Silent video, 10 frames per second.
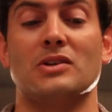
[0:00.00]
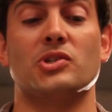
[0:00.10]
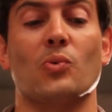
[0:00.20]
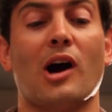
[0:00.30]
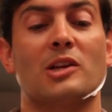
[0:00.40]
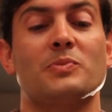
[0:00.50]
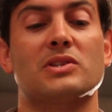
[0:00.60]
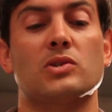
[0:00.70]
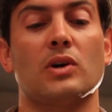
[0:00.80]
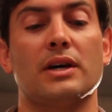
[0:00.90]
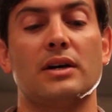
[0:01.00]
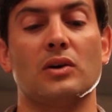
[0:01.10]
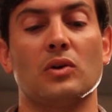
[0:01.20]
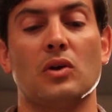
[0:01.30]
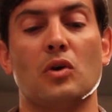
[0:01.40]
She walked me to a
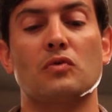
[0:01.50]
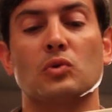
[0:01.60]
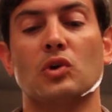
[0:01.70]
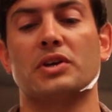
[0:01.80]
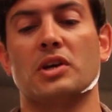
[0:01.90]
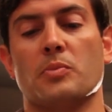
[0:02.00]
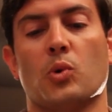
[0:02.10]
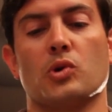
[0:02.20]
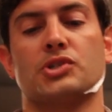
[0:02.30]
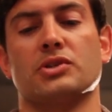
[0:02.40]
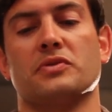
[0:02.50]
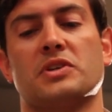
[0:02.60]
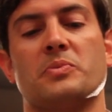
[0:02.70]
hill overlooking a portion of